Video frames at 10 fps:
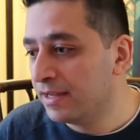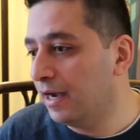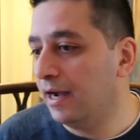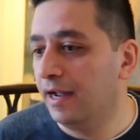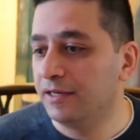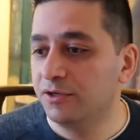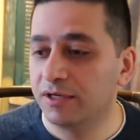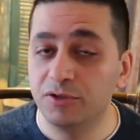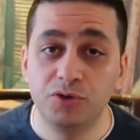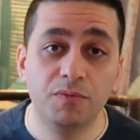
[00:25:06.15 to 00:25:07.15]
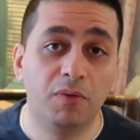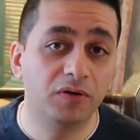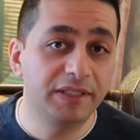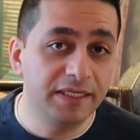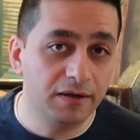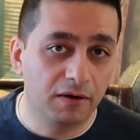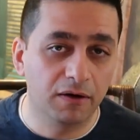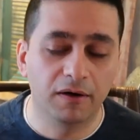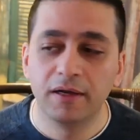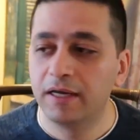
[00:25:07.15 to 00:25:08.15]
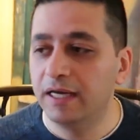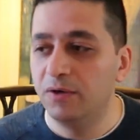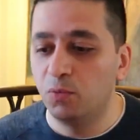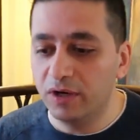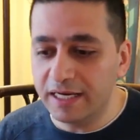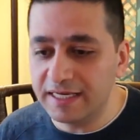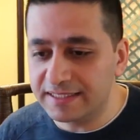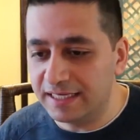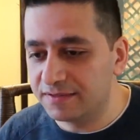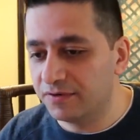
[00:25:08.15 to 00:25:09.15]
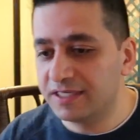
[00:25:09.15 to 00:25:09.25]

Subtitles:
And you can do multi-Docker in one instance.